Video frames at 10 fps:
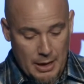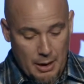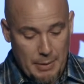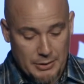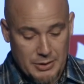
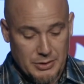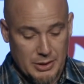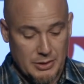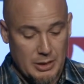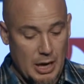about these
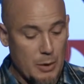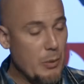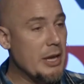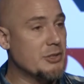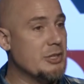69
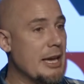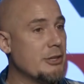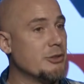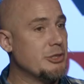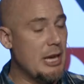weeks.
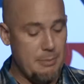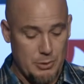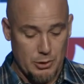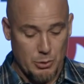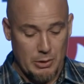Daniel
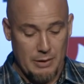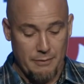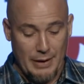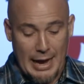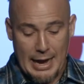chapter
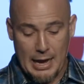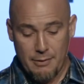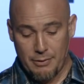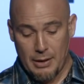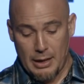
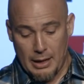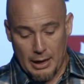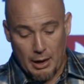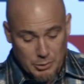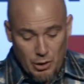25,
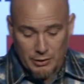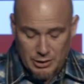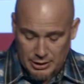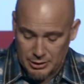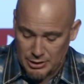I'm sorry,
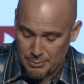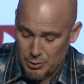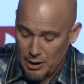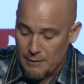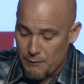
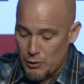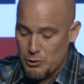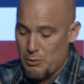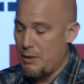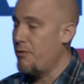chapter 9, verse
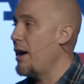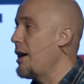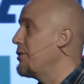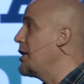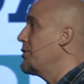
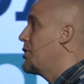25, gives